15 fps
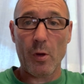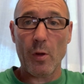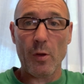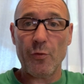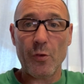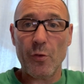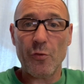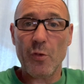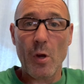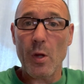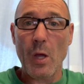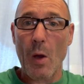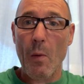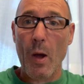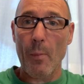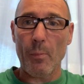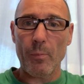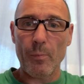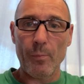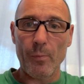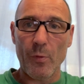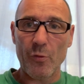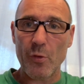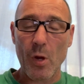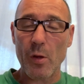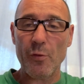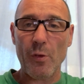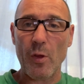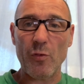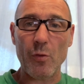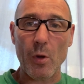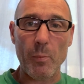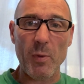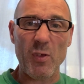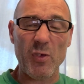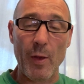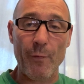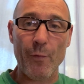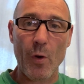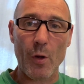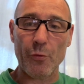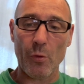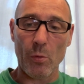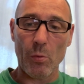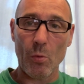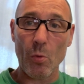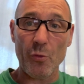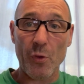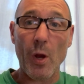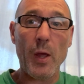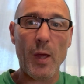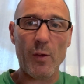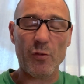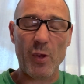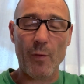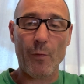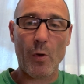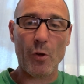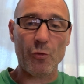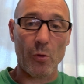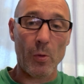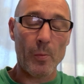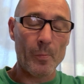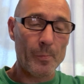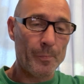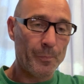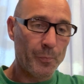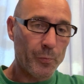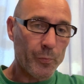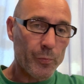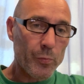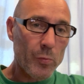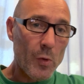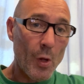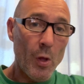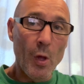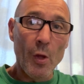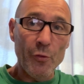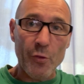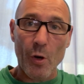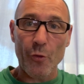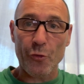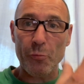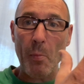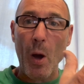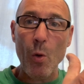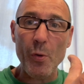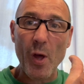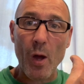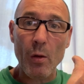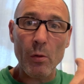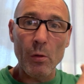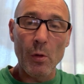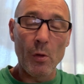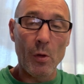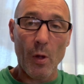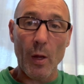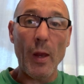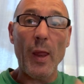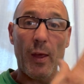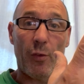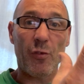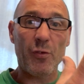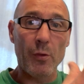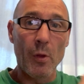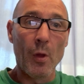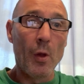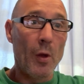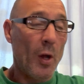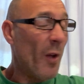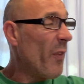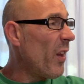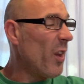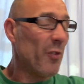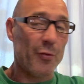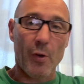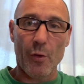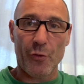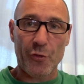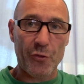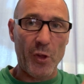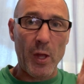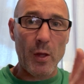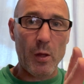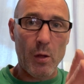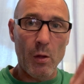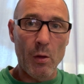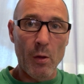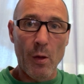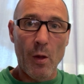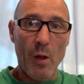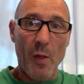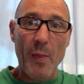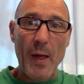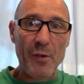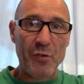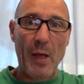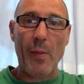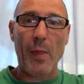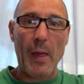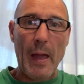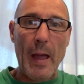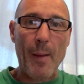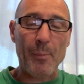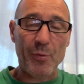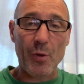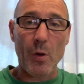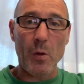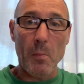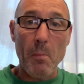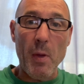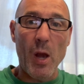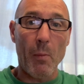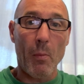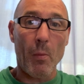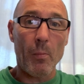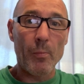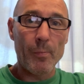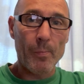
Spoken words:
It's just going to go up. It's going to be set fire to, or it's going to get set fire to. It's going to smoulder at least, and then it's going to stink, and that's at the absolute minimum.